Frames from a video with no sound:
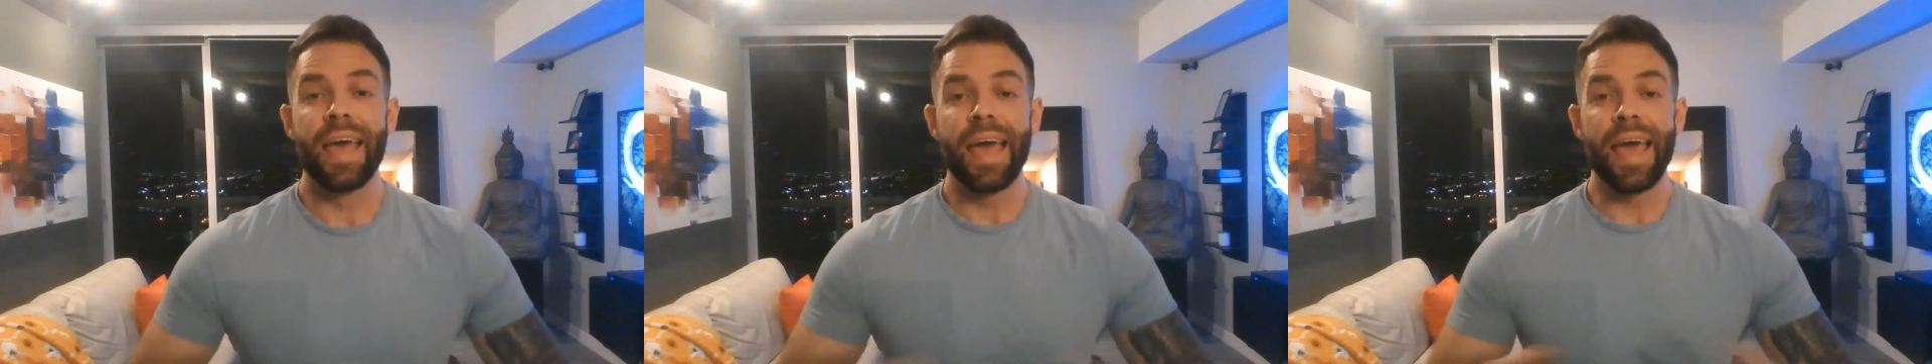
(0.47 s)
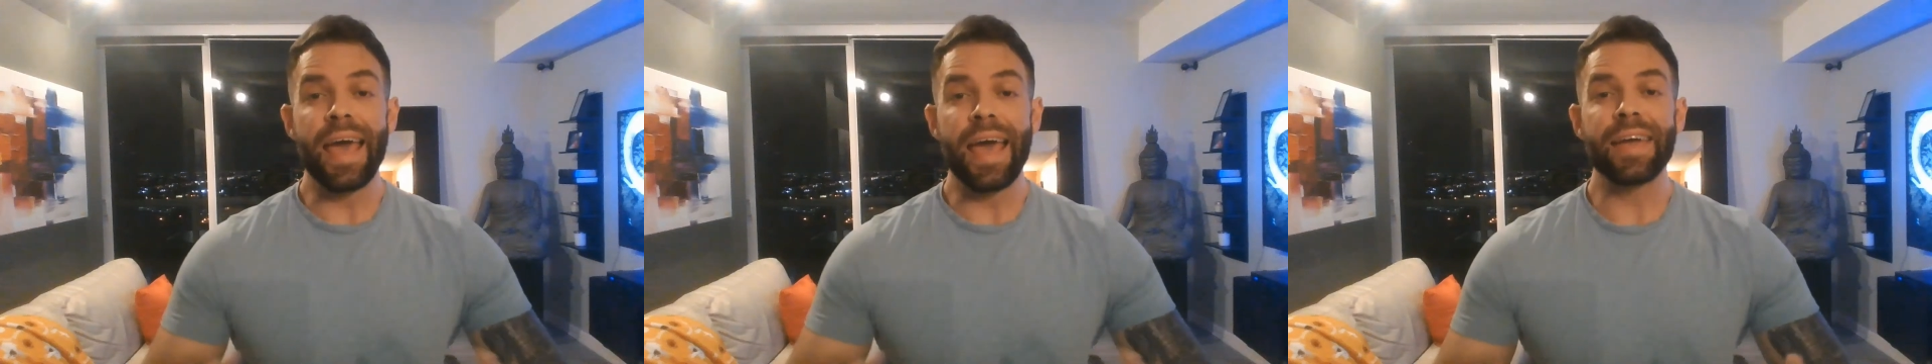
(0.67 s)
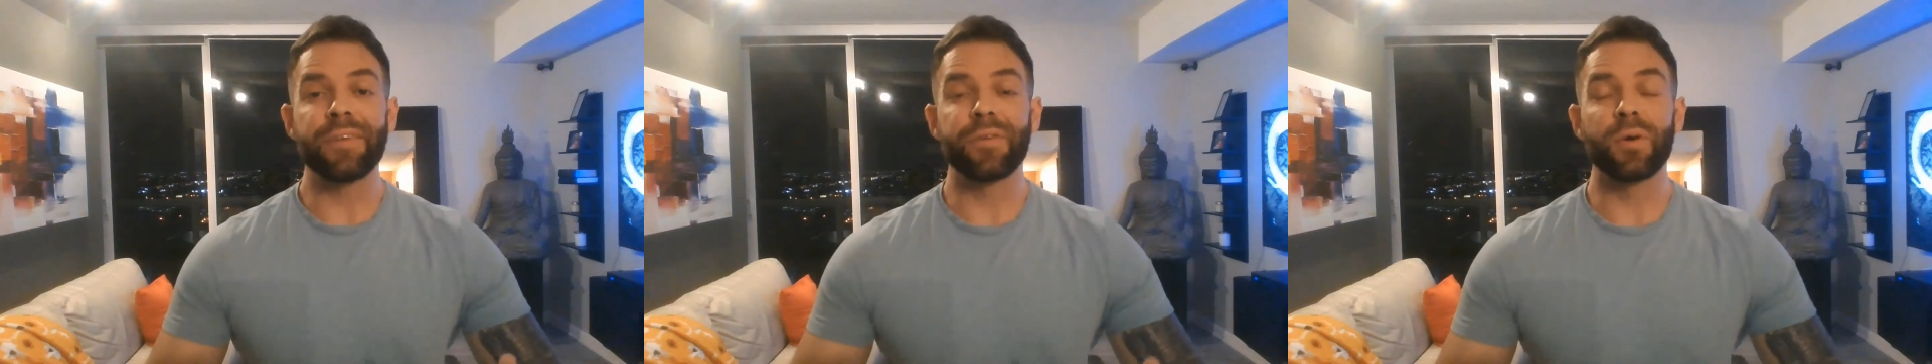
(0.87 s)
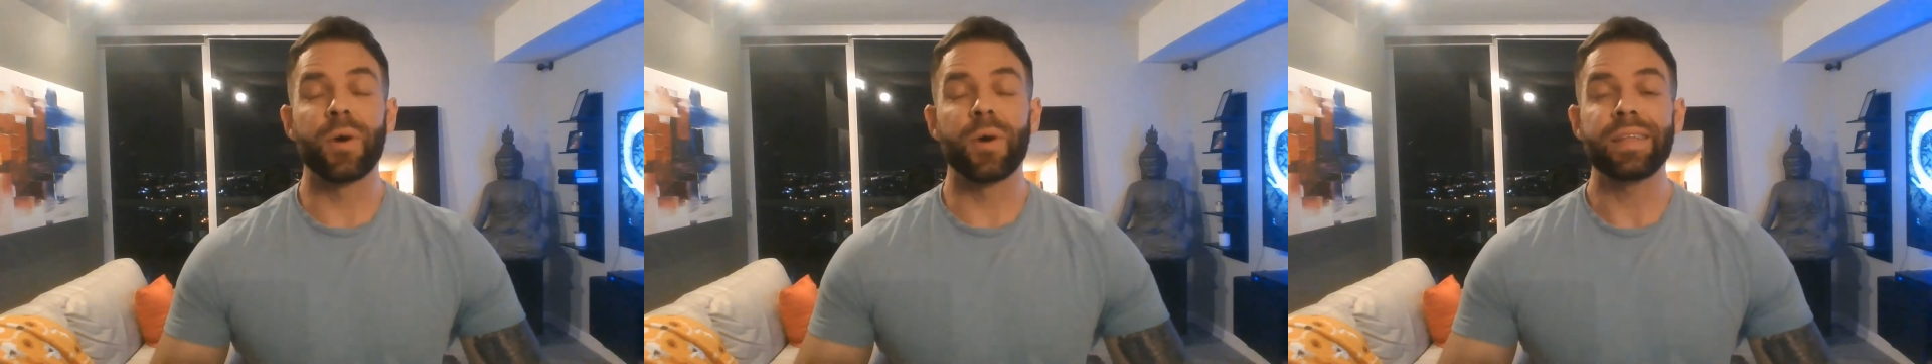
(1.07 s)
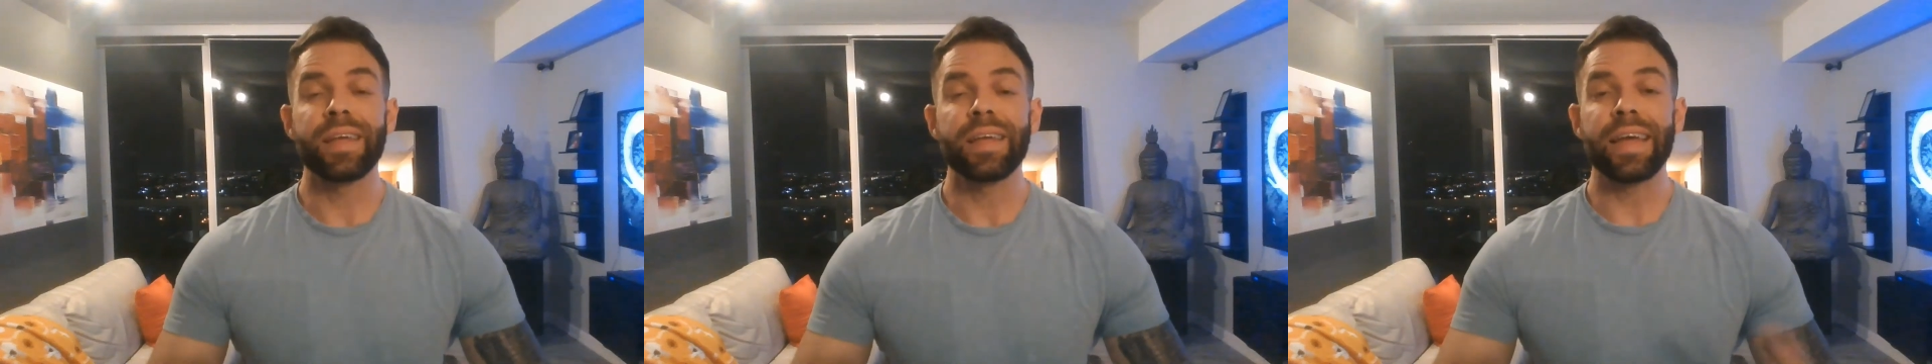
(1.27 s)
Hey
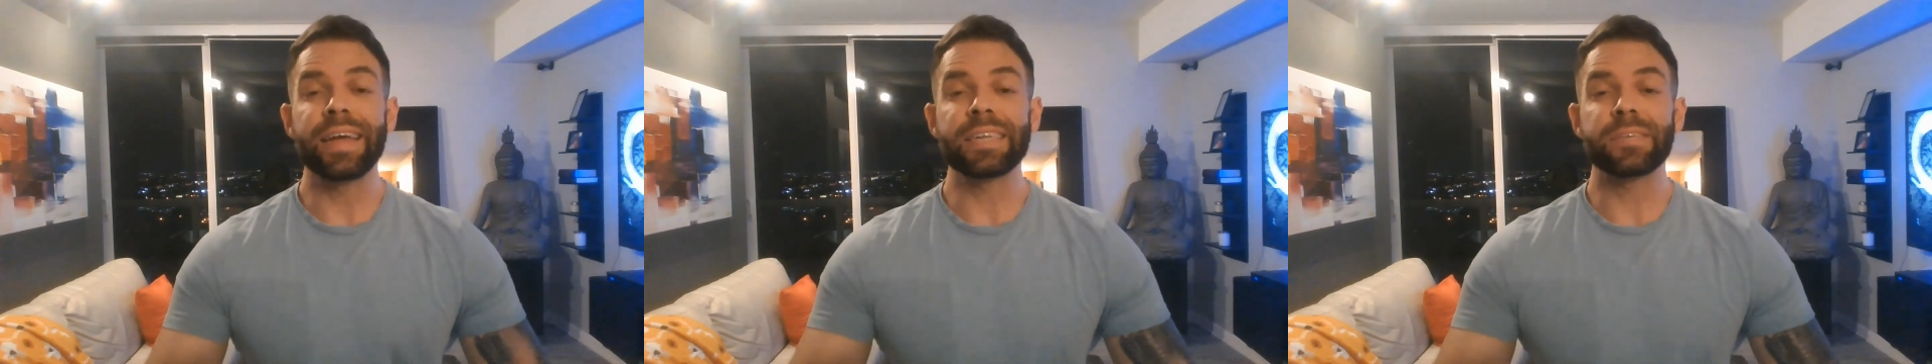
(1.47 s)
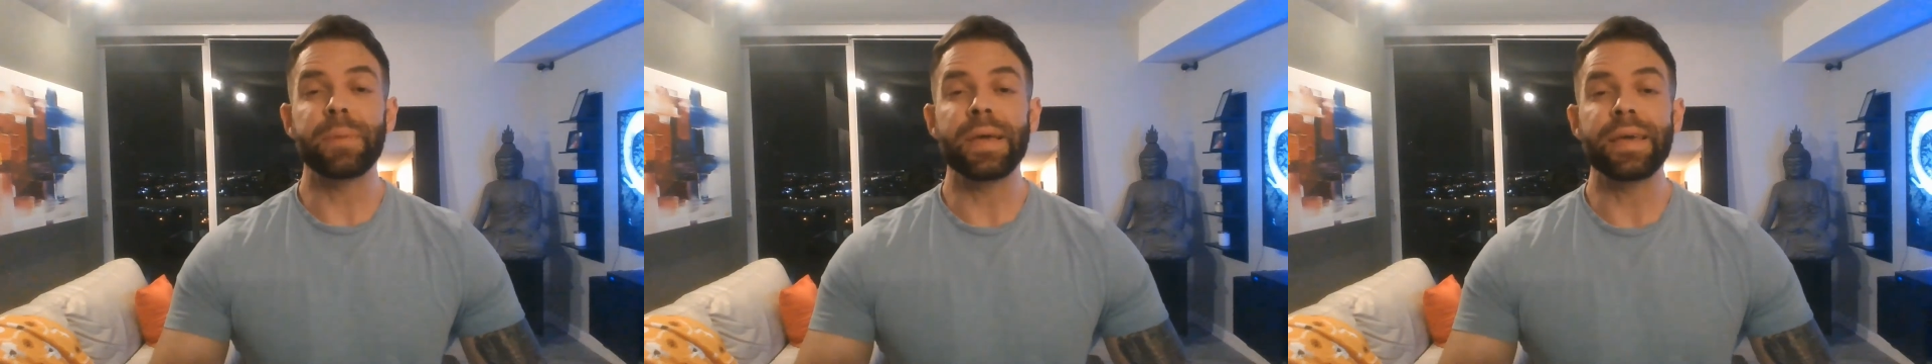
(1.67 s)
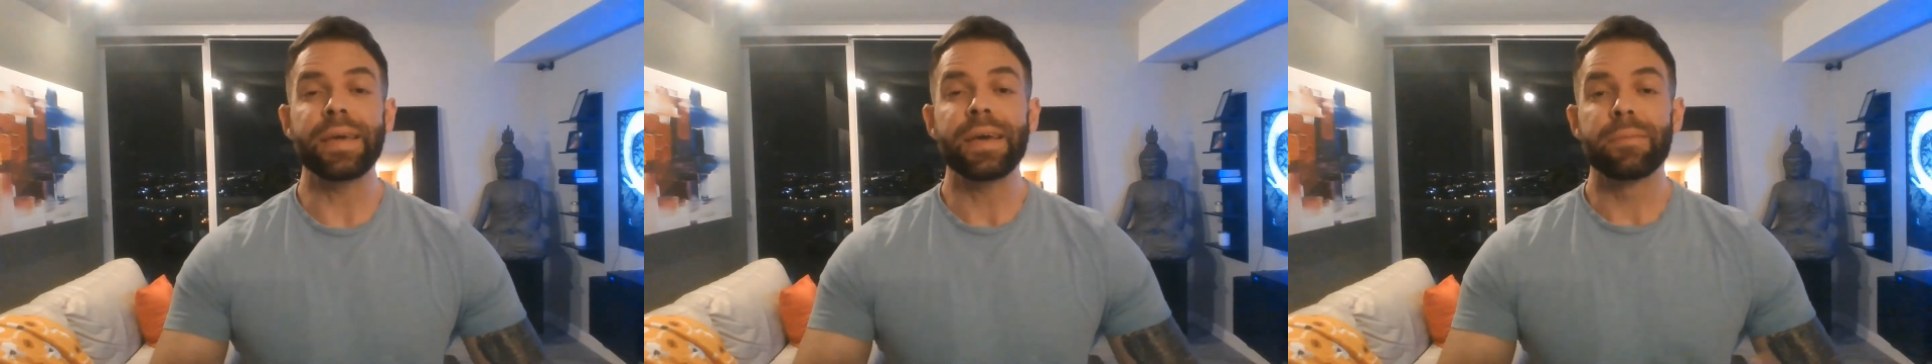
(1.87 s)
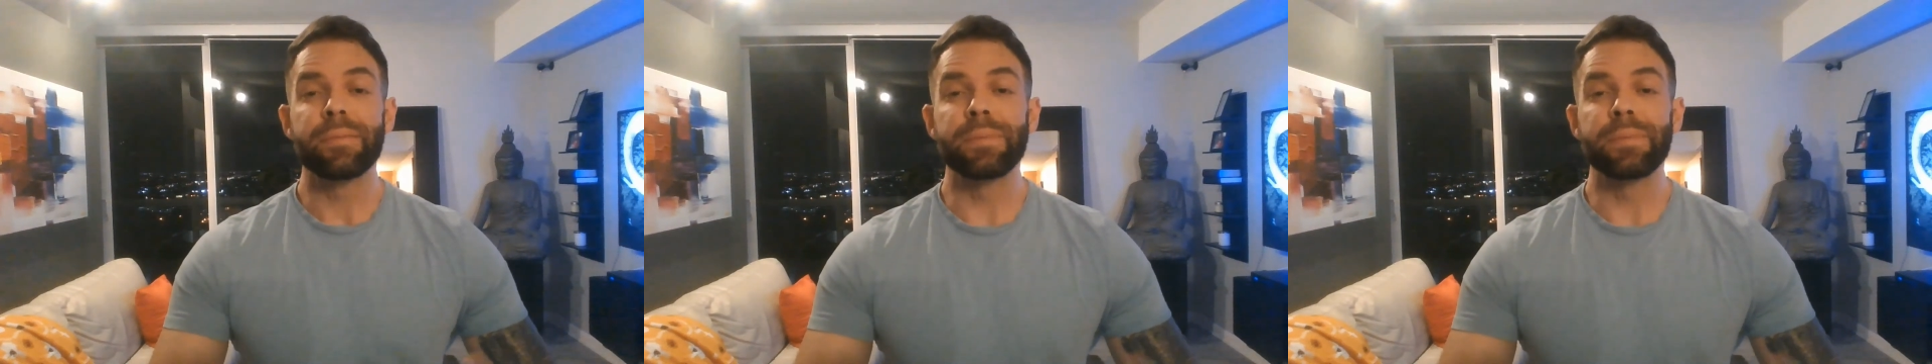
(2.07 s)
everyone, it's me,